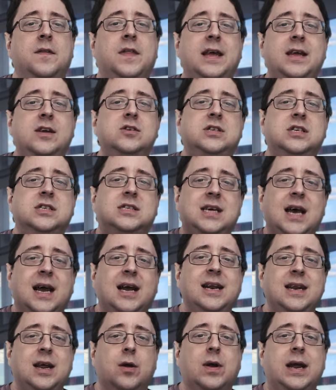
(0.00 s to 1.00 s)
They use a
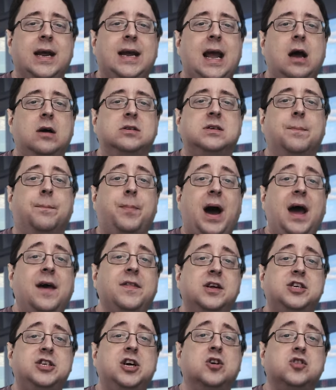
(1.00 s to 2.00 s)
secondary account to buy
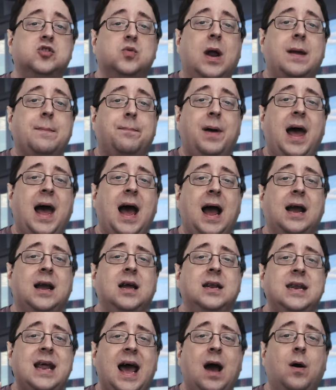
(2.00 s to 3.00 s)
the shares right back,
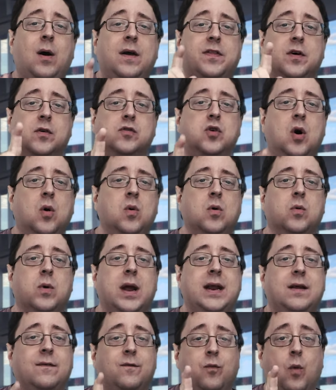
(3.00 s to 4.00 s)
now at the lower
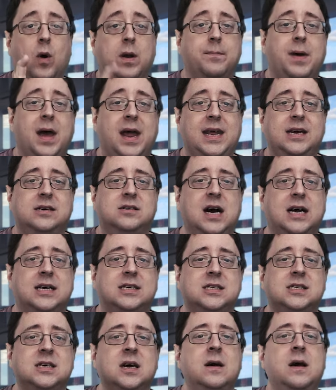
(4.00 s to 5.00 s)
rate of one penny
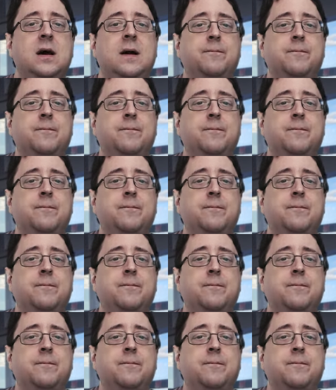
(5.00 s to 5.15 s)
less.